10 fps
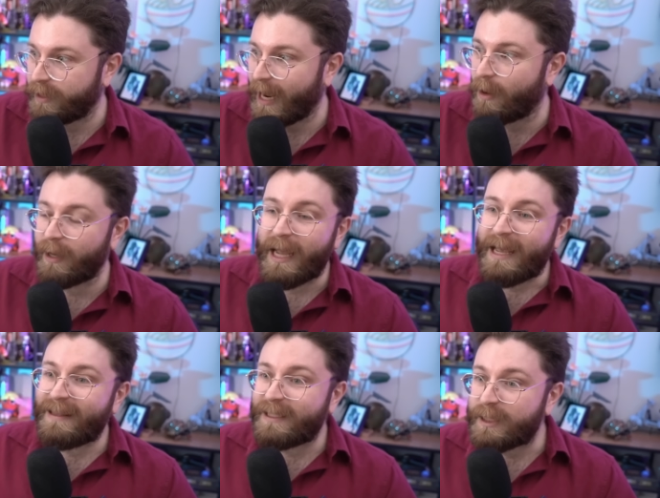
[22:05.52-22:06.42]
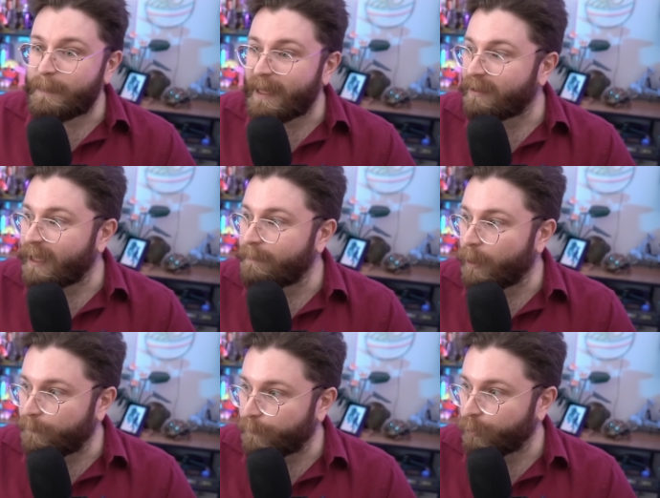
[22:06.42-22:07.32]
down. This has been in
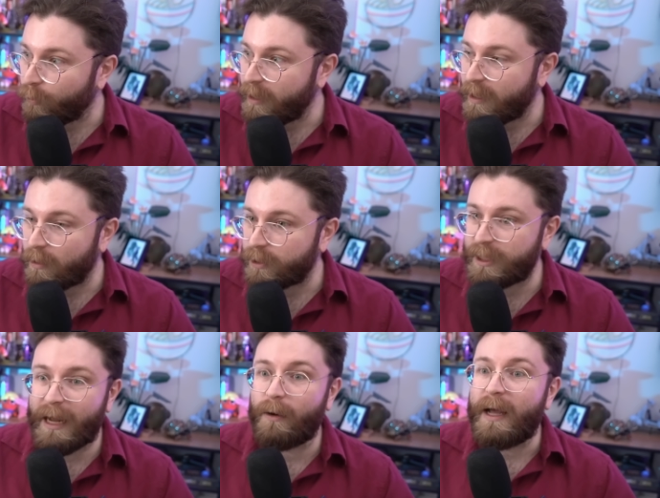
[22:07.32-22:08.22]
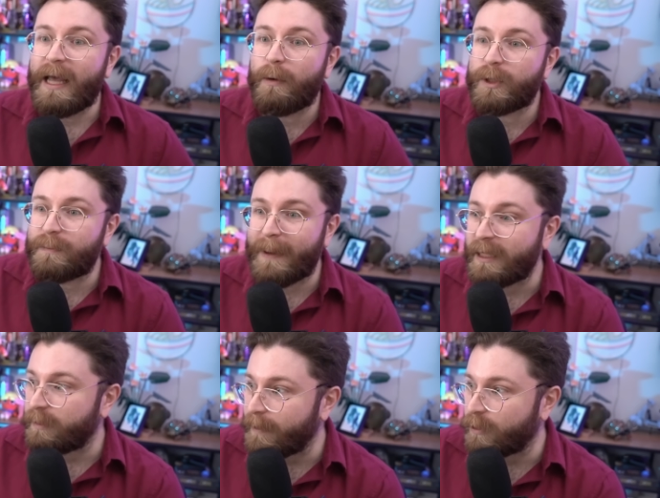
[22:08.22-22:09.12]
limbo for 3 years now. It was
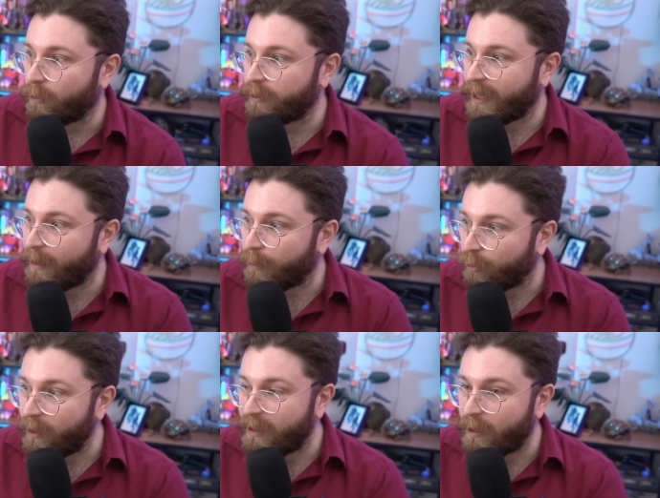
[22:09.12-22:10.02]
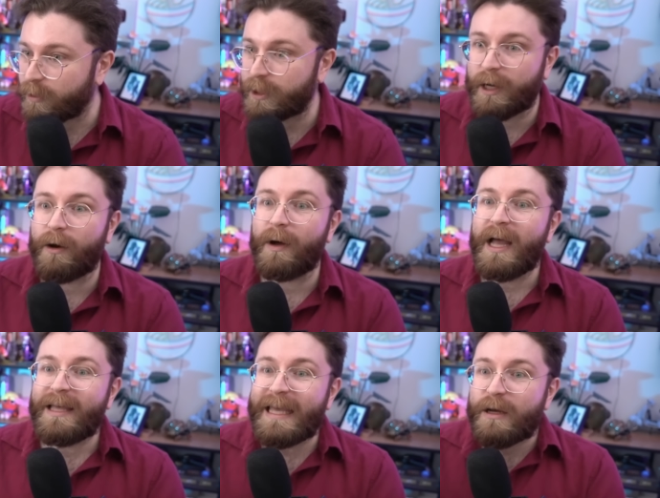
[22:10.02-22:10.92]
meant to be torn down 3 years ago.
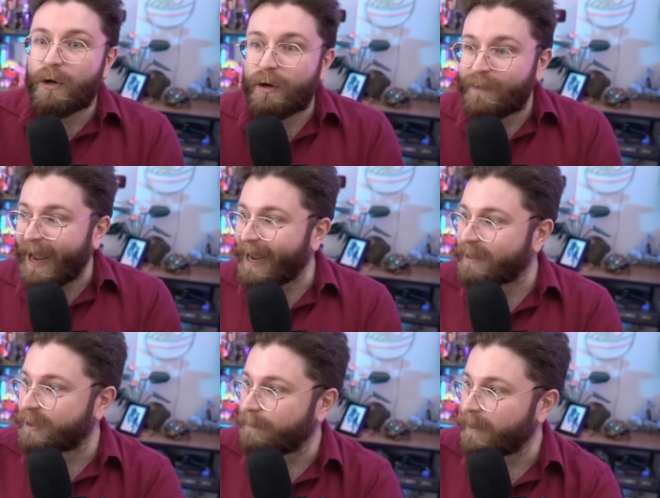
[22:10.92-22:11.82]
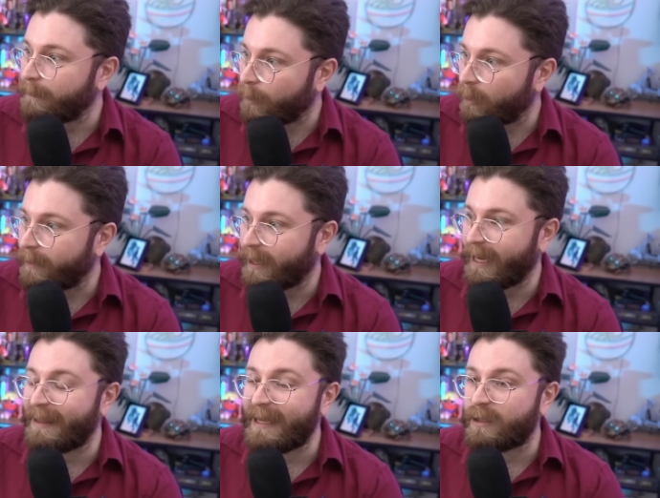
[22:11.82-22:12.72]
They could have had something permanent.
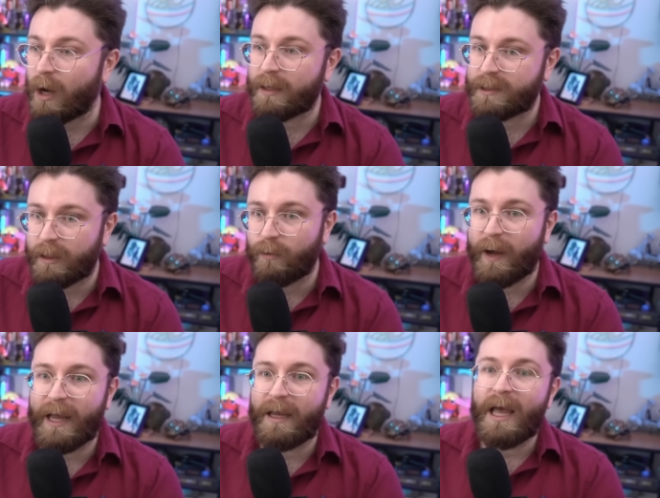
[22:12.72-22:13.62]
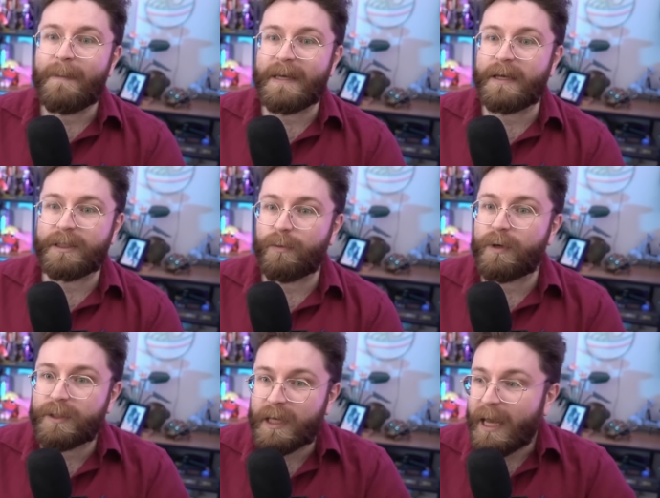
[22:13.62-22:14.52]
And they tossed it away because it
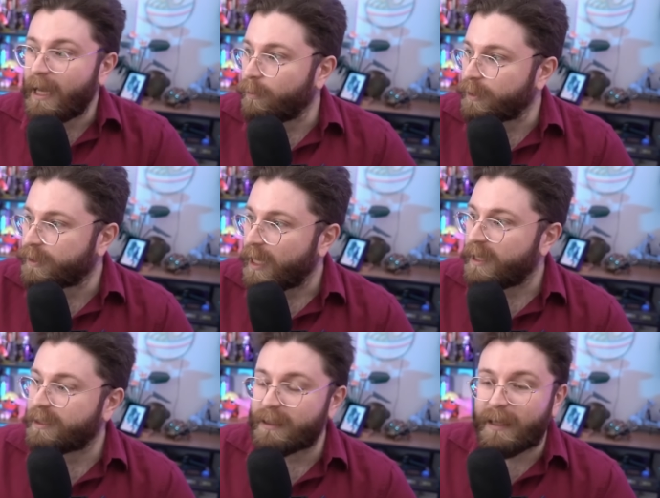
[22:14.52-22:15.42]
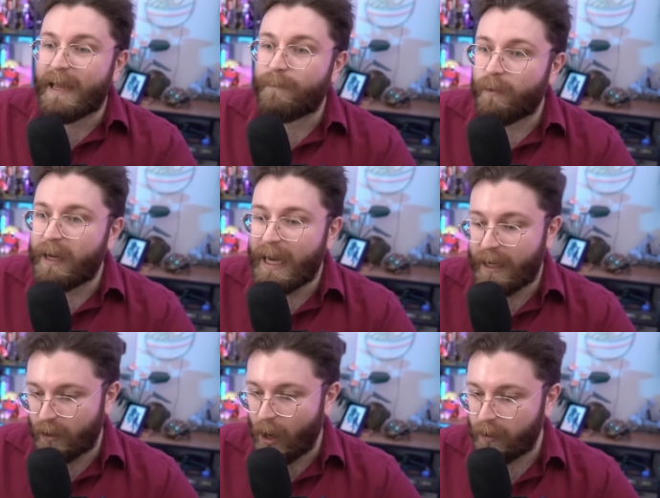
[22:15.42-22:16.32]
was slavery
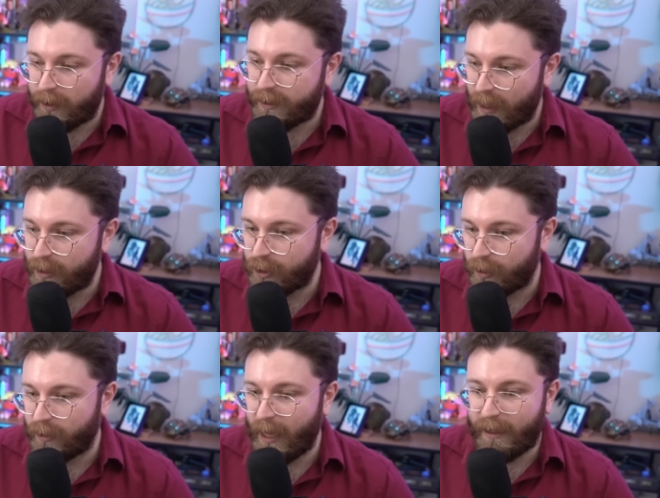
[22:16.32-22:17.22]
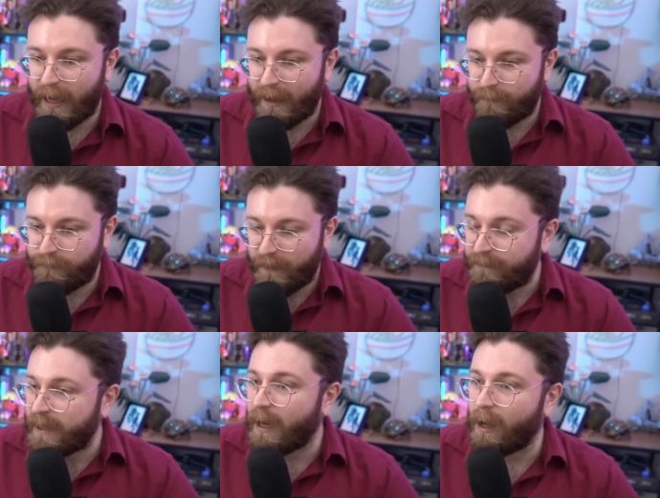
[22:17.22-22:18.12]
and colonization and
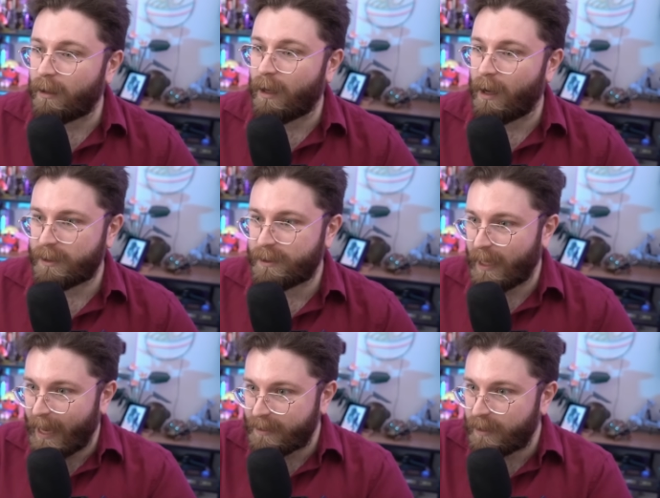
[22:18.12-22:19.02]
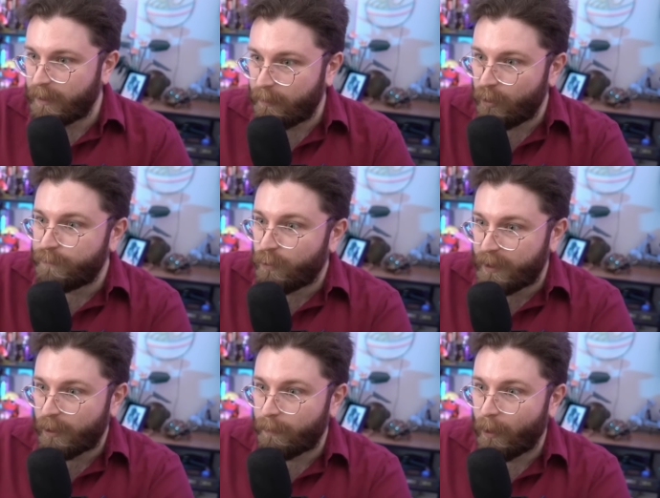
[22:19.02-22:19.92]
50 Holocausts to ask them to move to
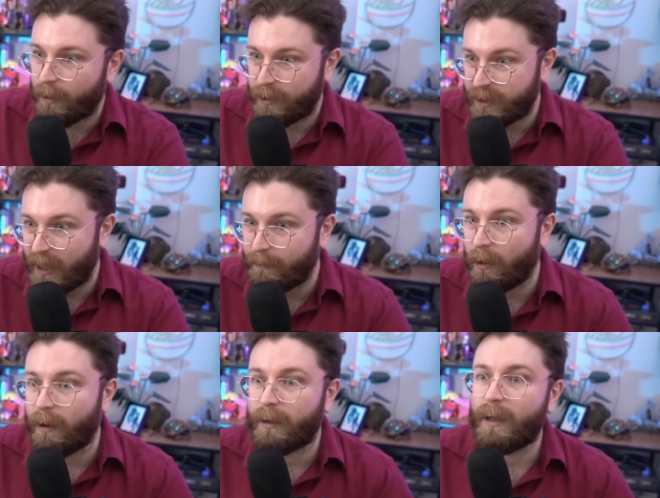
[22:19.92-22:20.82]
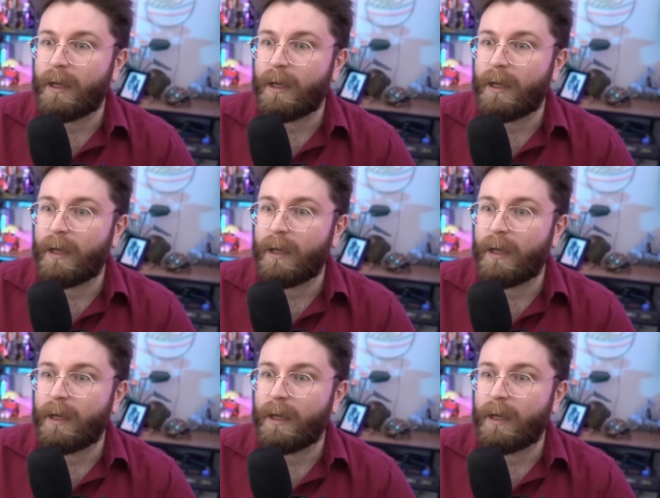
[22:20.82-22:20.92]
another part of the same park.